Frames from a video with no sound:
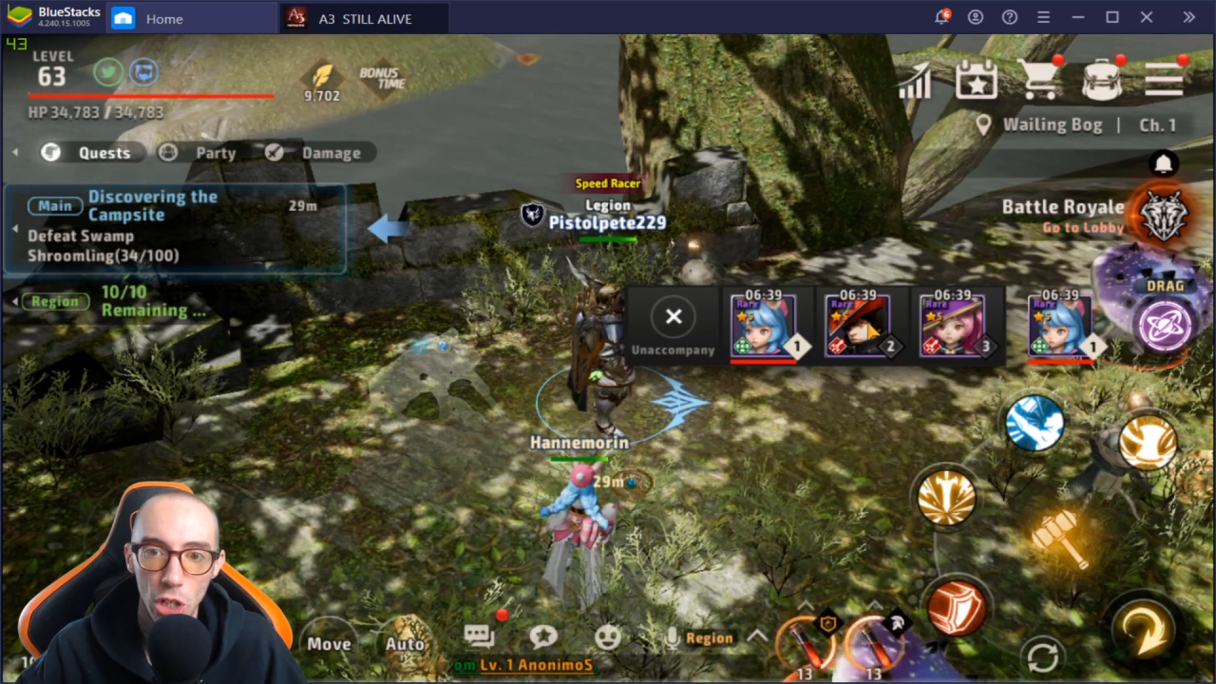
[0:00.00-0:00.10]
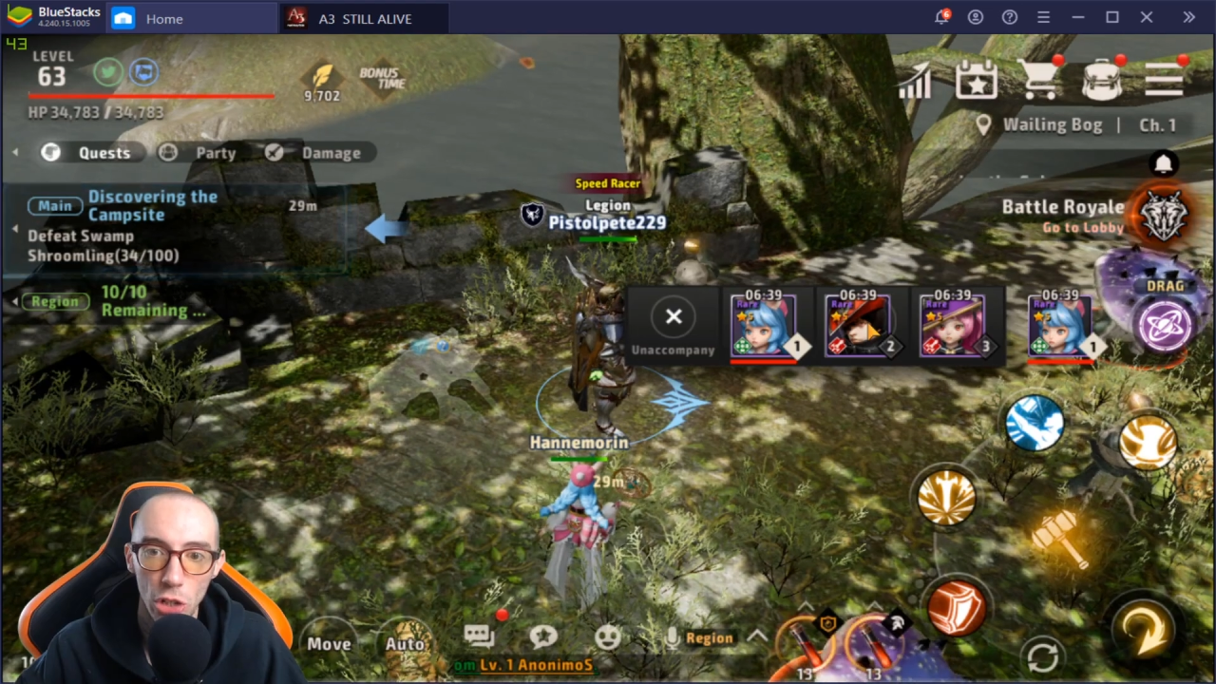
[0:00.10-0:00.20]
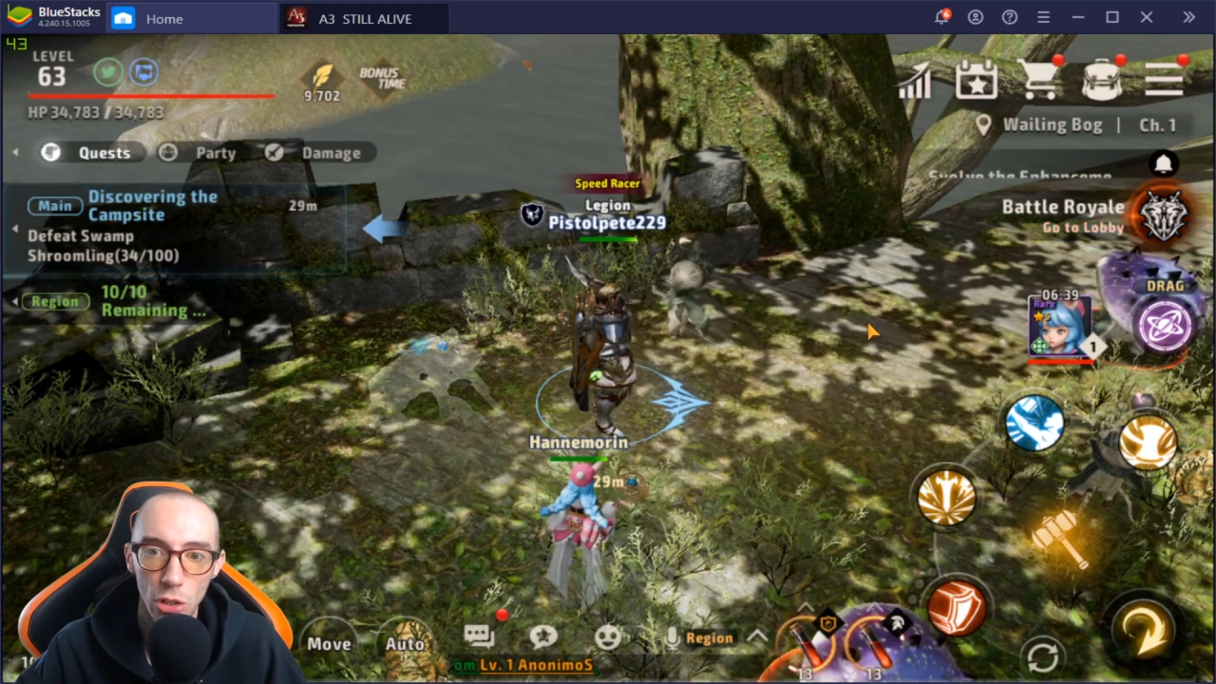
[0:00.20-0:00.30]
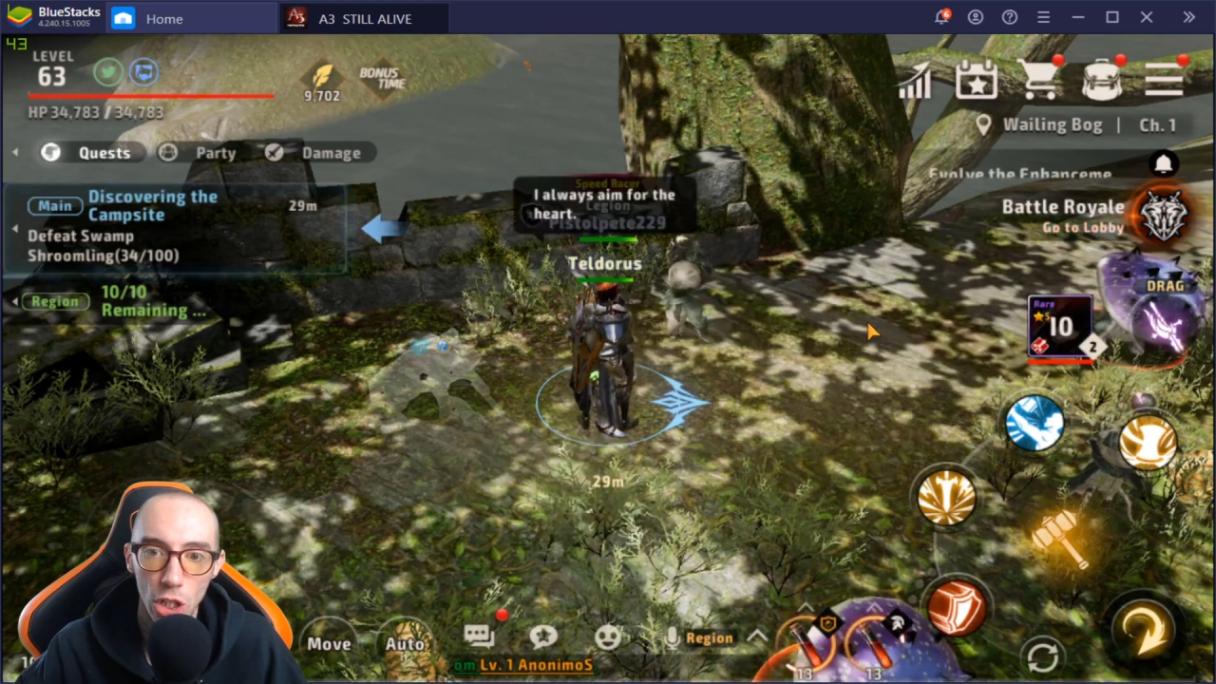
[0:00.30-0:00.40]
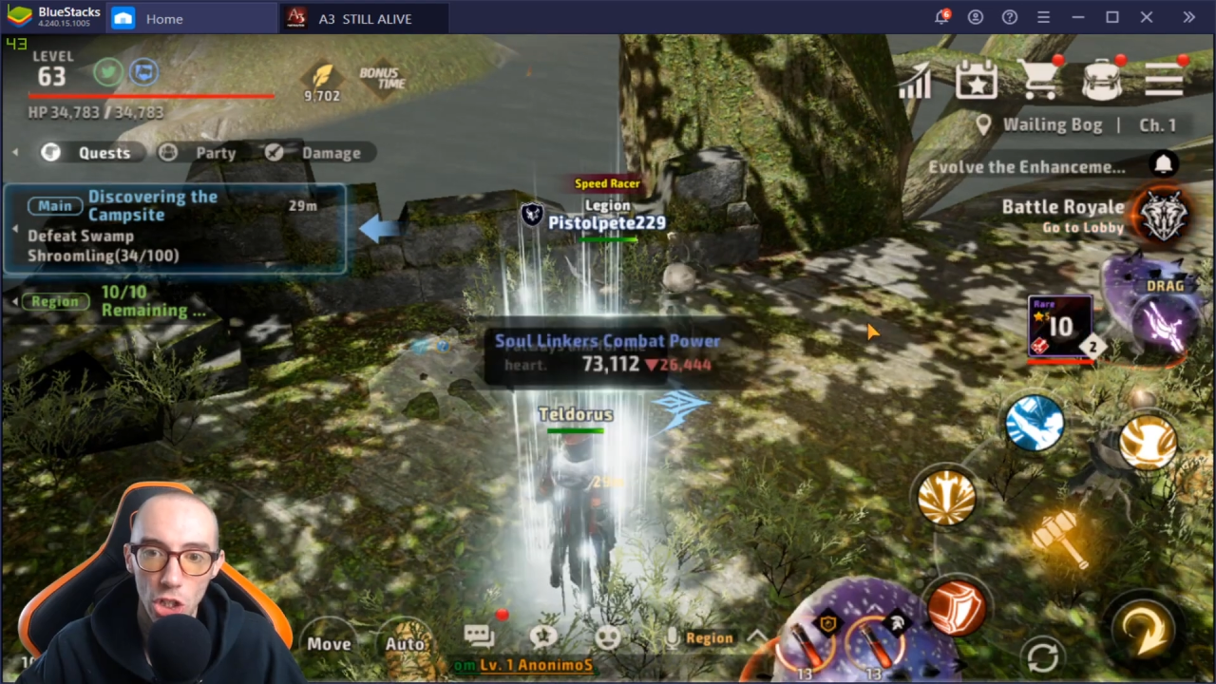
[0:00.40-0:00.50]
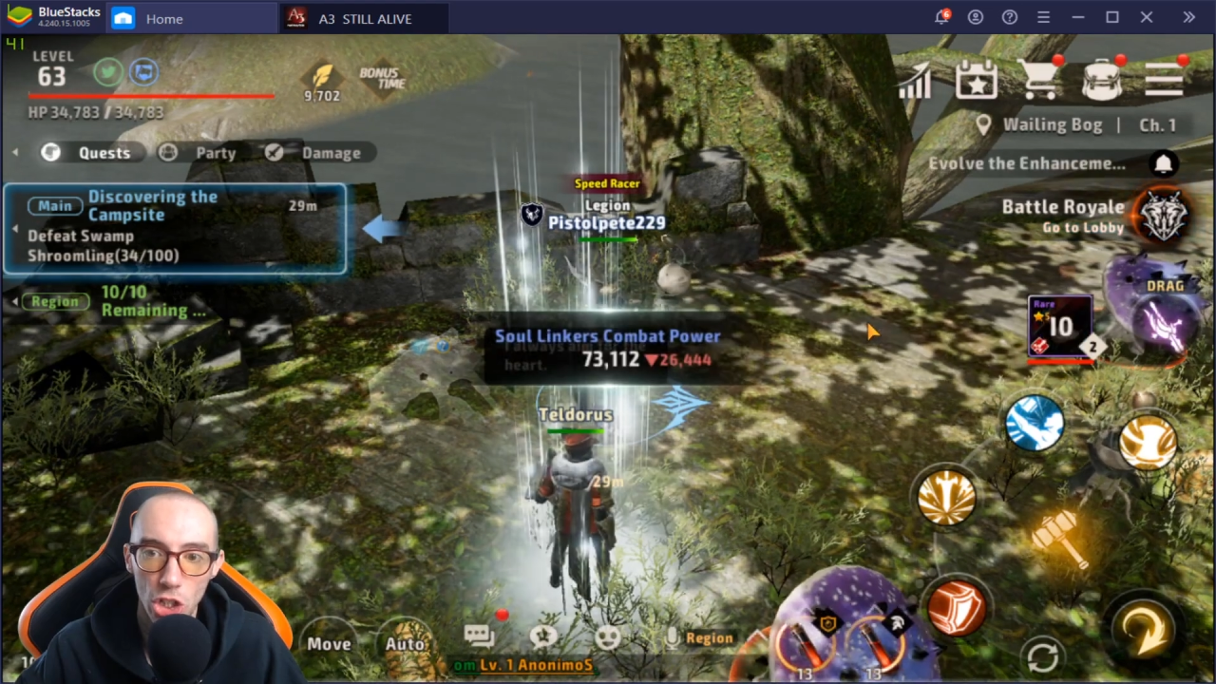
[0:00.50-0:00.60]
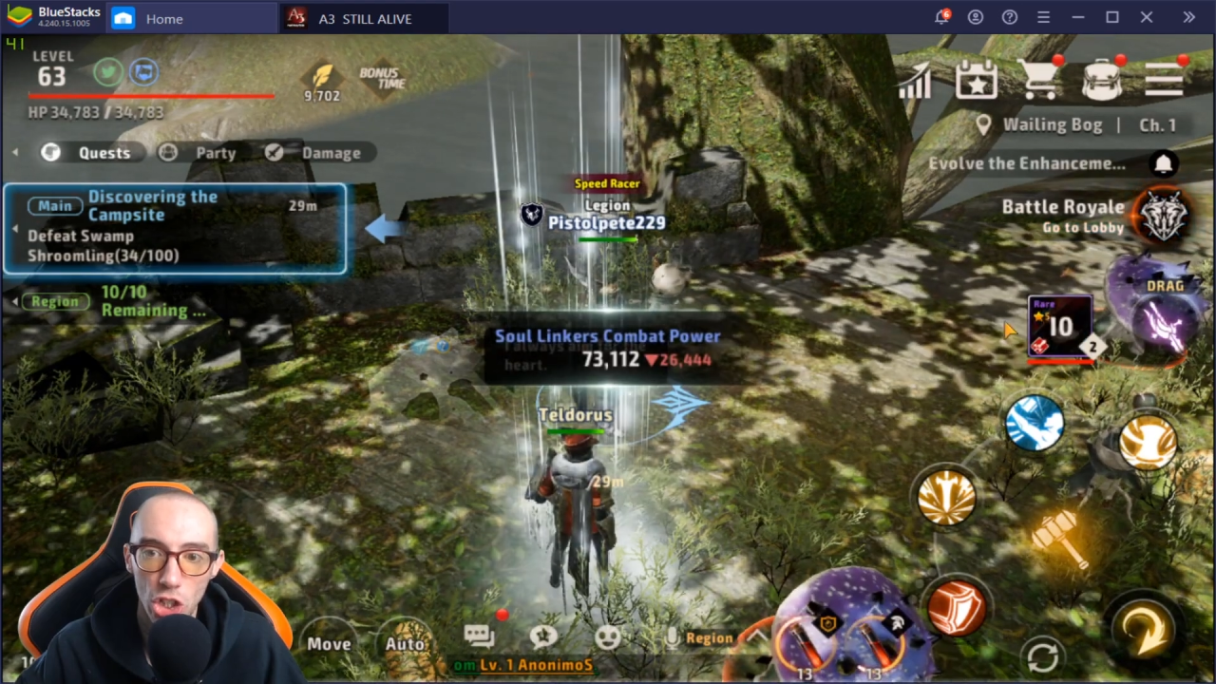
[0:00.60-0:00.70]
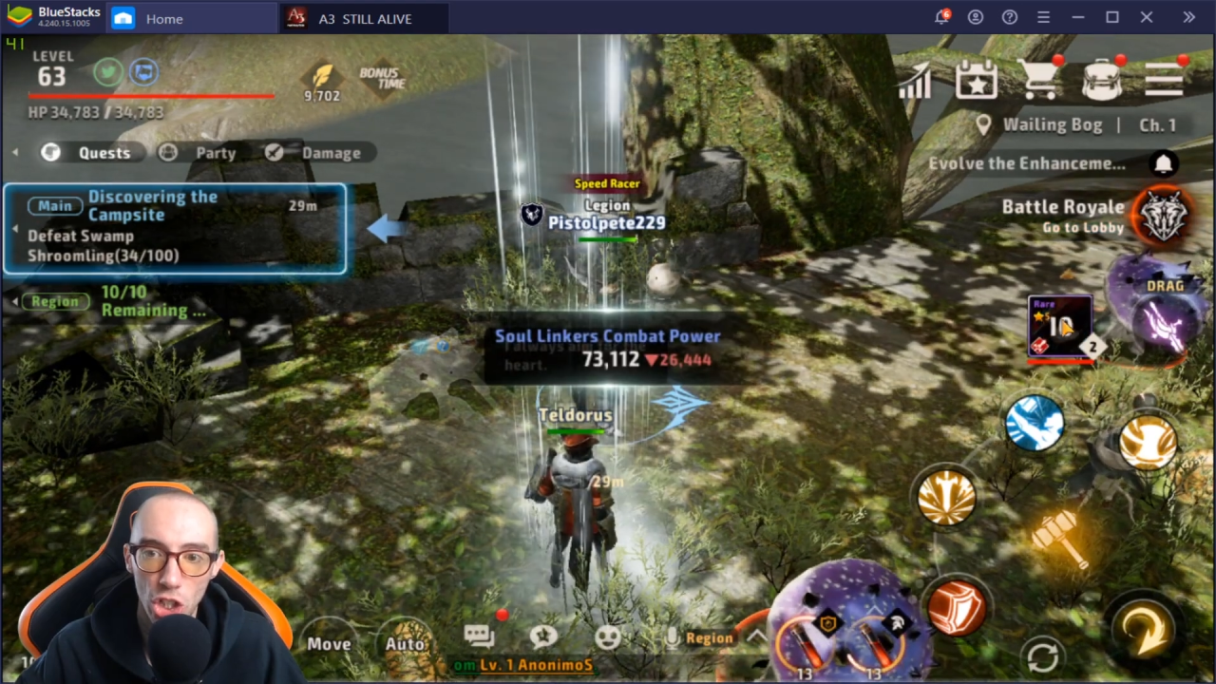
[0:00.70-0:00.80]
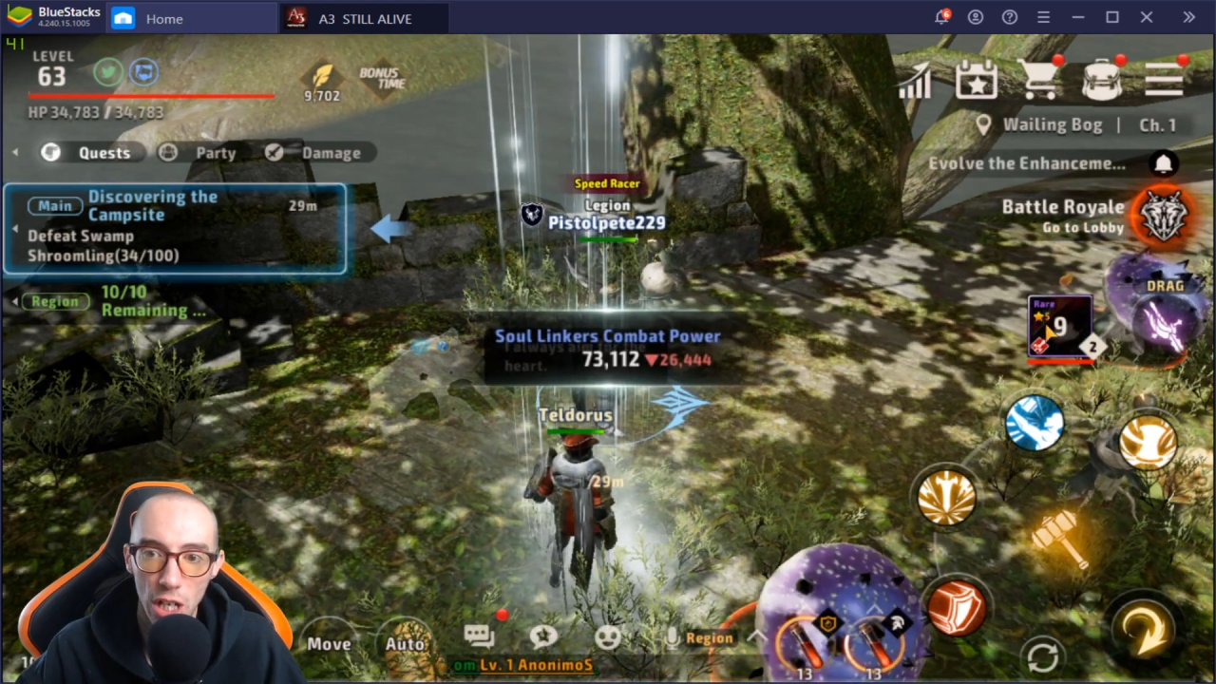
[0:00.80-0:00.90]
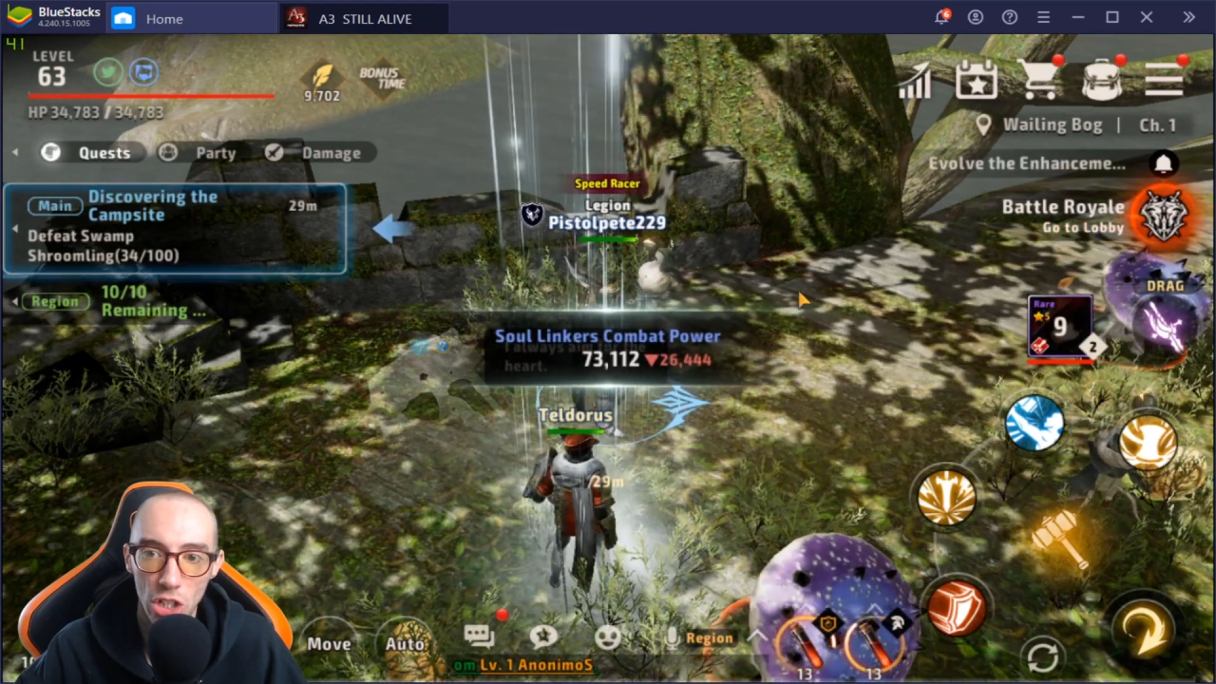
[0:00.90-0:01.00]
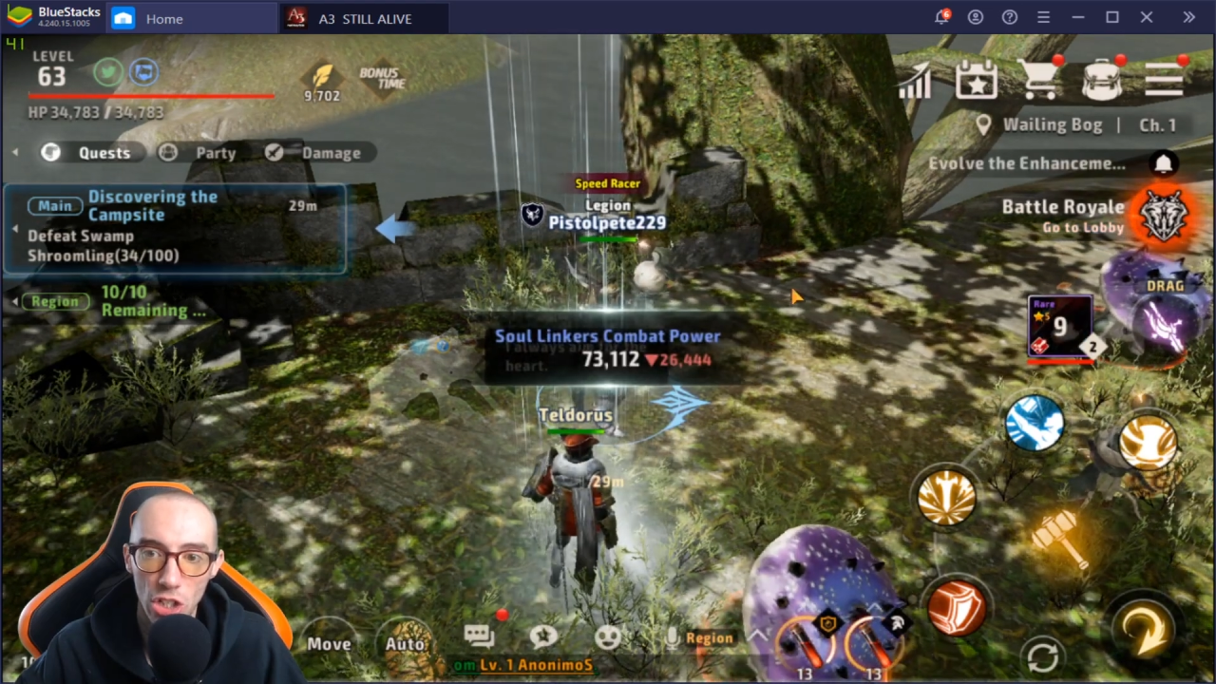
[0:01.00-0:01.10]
you can just change